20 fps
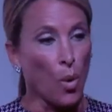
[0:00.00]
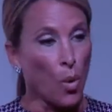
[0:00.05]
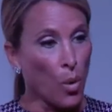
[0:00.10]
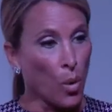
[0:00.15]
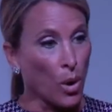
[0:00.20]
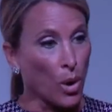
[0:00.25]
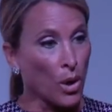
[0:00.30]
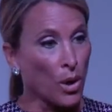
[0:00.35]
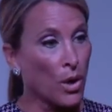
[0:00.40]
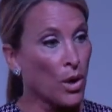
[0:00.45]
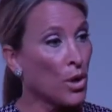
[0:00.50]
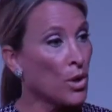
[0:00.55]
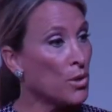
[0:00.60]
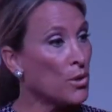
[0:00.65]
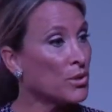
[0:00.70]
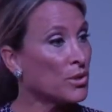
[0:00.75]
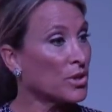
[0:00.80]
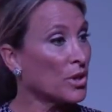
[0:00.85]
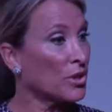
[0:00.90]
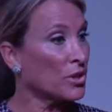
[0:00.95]
or
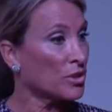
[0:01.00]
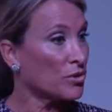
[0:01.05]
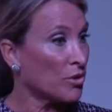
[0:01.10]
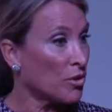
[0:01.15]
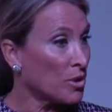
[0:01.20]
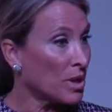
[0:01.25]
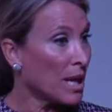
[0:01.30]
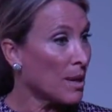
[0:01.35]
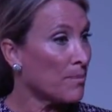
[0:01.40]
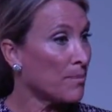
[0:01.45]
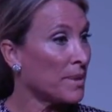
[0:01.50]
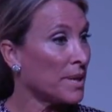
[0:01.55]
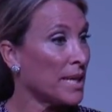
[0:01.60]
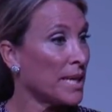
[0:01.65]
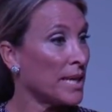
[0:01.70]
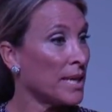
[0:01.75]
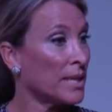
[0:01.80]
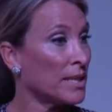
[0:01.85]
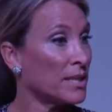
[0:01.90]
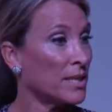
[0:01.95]
you start your own
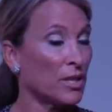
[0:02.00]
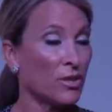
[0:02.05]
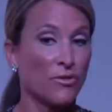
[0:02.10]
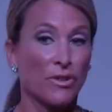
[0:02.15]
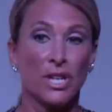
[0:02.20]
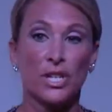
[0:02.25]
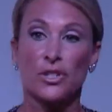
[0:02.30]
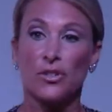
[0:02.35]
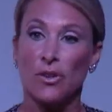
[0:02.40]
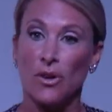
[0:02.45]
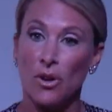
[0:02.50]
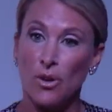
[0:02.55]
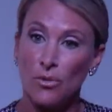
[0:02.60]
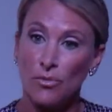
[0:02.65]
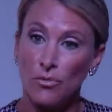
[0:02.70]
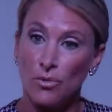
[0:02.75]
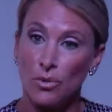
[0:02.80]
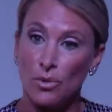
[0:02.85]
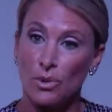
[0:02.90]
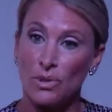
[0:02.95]
company to create your
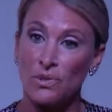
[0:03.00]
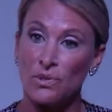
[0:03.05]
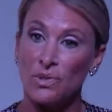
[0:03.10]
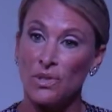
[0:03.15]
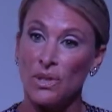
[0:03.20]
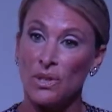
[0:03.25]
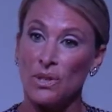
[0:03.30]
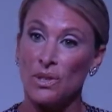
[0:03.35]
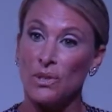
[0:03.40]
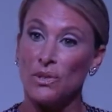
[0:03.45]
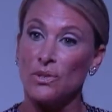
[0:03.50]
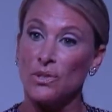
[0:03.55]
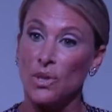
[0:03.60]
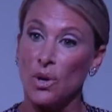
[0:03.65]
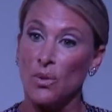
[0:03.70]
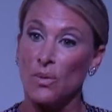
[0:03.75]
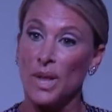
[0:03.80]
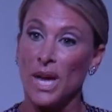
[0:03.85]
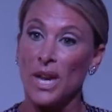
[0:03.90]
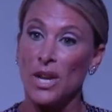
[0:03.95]
own rules
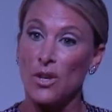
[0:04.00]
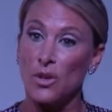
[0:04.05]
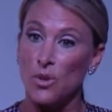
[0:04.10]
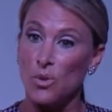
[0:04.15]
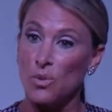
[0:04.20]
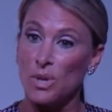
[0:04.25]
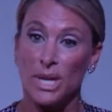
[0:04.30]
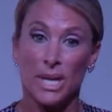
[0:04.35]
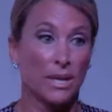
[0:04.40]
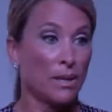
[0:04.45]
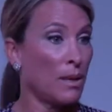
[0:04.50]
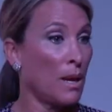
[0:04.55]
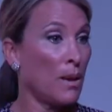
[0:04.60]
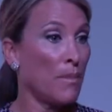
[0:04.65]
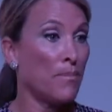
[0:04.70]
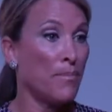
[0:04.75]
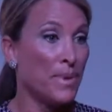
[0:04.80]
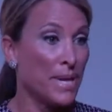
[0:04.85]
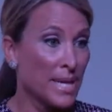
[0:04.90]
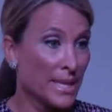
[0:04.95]
so that you can
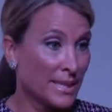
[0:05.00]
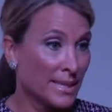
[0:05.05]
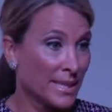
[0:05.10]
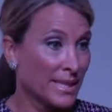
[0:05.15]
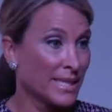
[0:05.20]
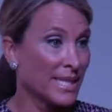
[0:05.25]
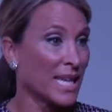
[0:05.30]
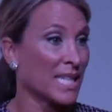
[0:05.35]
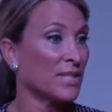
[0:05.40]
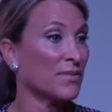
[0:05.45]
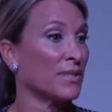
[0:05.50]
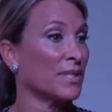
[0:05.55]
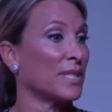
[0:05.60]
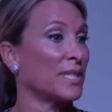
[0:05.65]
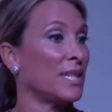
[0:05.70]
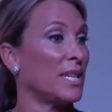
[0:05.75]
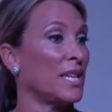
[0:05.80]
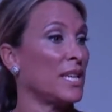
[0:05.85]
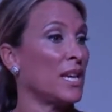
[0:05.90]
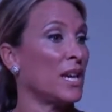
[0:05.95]
be a successful
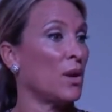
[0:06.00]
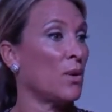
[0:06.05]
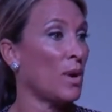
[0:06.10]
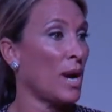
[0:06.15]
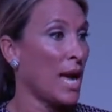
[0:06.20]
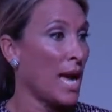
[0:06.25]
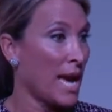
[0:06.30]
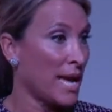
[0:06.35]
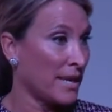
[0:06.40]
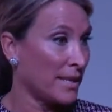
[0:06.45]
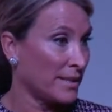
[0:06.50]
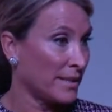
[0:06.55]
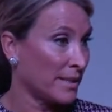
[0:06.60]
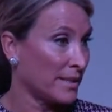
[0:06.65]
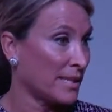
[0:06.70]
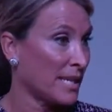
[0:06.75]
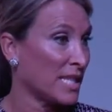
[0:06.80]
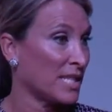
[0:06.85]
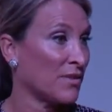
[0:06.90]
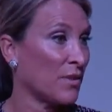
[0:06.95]
CEO and a
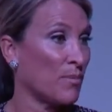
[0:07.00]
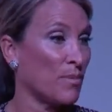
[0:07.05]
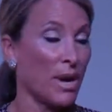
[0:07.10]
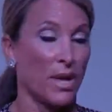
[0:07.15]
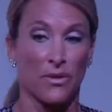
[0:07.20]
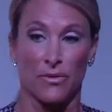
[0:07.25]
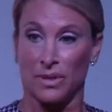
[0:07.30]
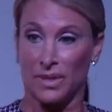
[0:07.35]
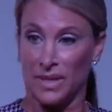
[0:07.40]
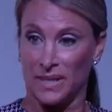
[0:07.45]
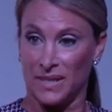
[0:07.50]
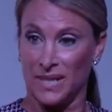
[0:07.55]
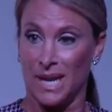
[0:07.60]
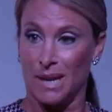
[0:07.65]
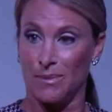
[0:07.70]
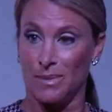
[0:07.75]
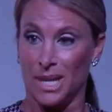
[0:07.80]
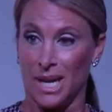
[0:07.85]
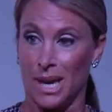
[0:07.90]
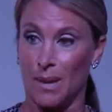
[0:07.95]
successful mother at the
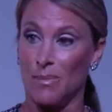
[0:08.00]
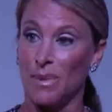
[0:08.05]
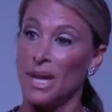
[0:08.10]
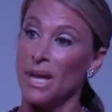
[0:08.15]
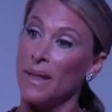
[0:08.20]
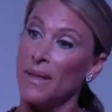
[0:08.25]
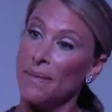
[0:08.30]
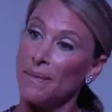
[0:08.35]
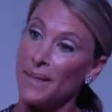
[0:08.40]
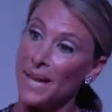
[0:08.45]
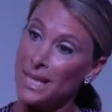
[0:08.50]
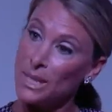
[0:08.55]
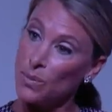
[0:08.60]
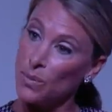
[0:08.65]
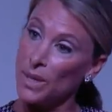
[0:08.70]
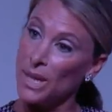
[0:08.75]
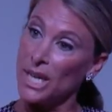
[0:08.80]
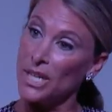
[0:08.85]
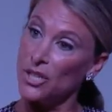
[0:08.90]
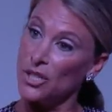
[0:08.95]
same time.
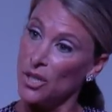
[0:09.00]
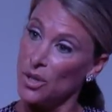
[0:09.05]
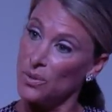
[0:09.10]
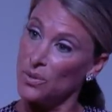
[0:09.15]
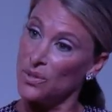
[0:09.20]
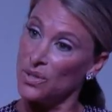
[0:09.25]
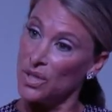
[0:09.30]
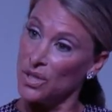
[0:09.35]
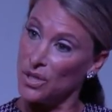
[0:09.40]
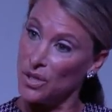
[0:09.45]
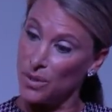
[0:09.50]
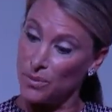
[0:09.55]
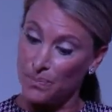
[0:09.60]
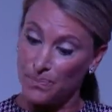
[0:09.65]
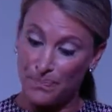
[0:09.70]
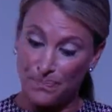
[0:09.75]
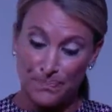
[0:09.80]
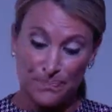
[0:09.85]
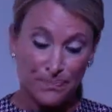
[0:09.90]
That's what I chose to do.